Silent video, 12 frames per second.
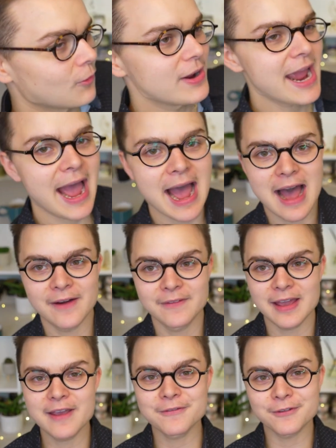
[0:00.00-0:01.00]
we
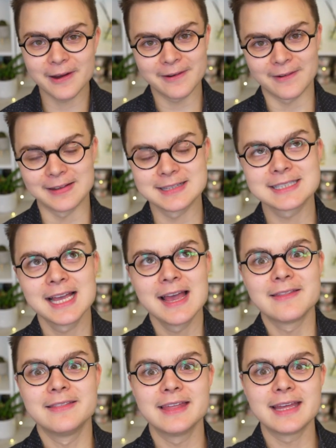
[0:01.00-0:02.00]
have a fragrance
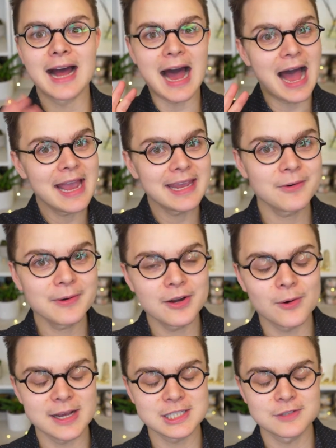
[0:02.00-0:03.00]
that I get
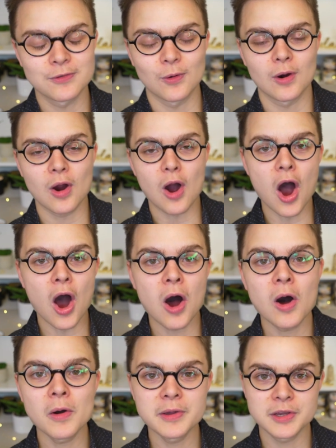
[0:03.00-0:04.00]
requests for
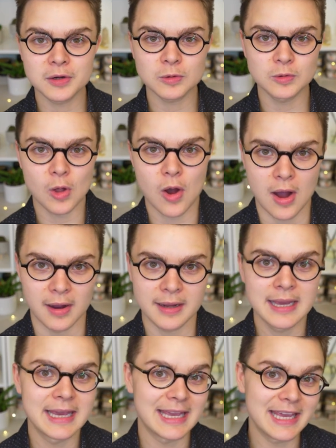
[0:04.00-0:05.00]
all year long,